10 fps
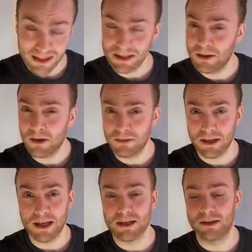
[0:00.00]
coffee
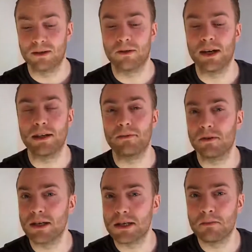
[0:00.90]
is great for
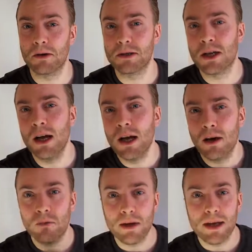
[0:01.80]
esports.
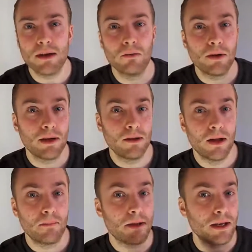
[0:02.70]
We will
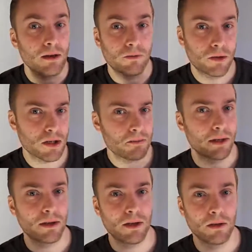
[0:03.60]
be, of course,
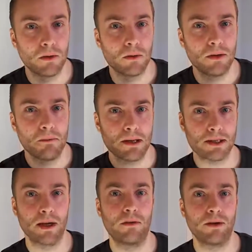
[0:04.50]
bringing you the best
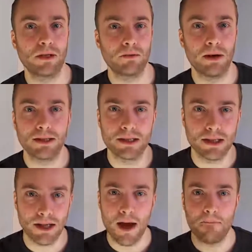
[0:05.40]
coverage once
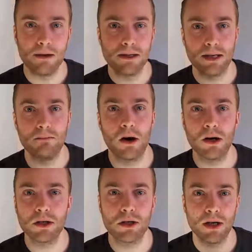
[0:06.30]
this happens in
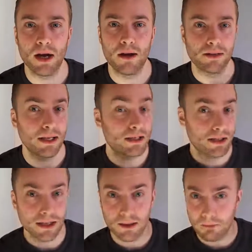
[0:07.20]
March. It's
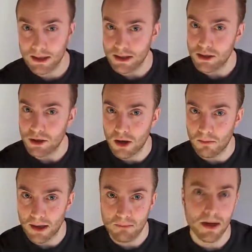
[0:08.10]
taking place in
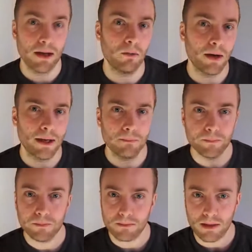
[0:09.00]
Germany, by the way.
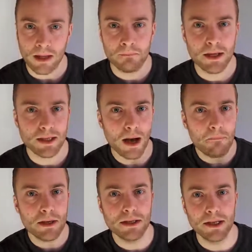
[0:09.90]
But up
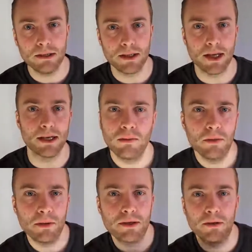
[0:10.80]
until then, we will
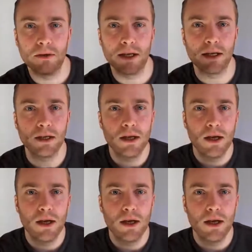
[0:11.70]
be doing